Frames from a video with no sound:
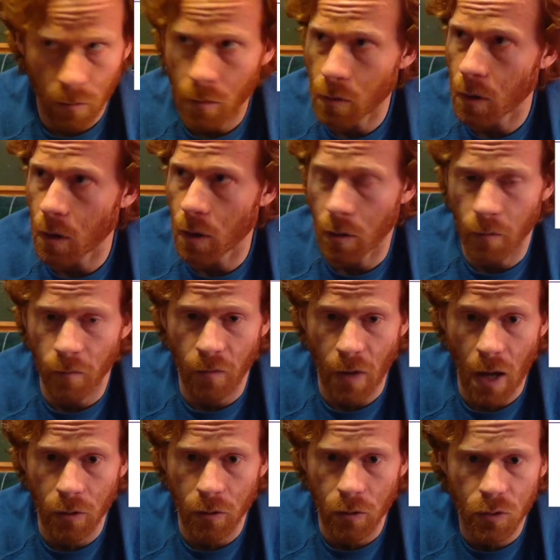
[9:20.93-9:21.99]

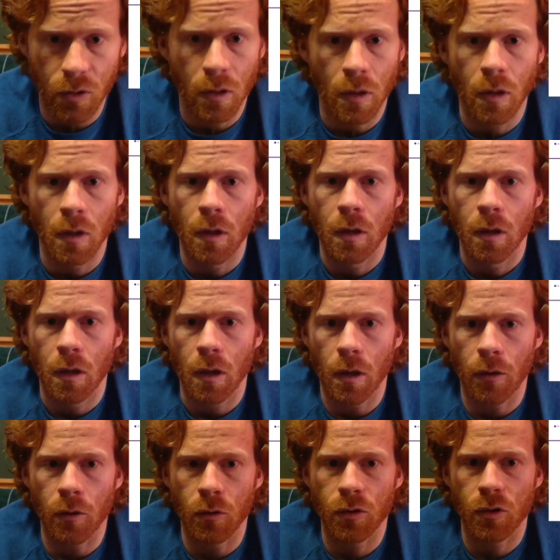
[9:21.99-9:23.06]
values,
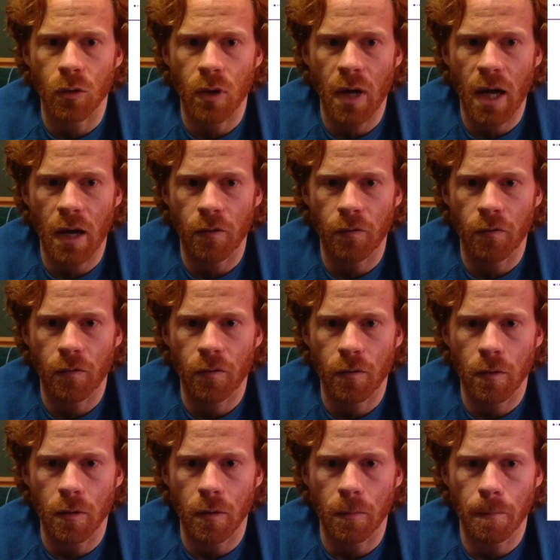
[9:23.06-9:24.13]
those don't have
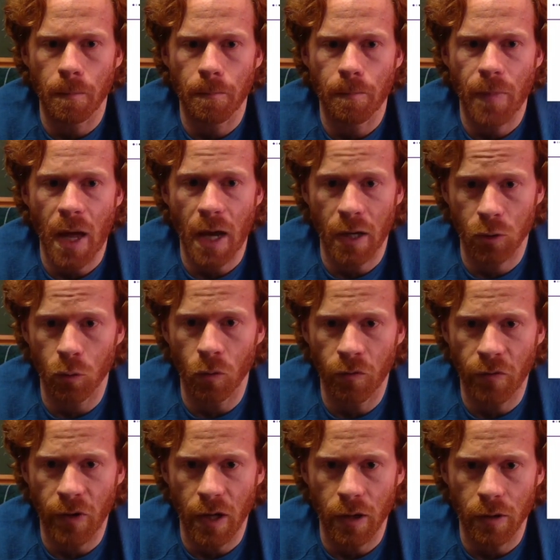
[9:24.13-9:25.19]
actual
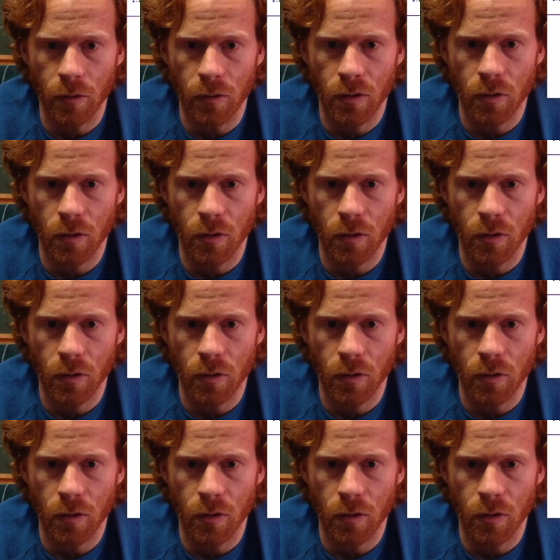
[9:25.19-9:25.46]
values.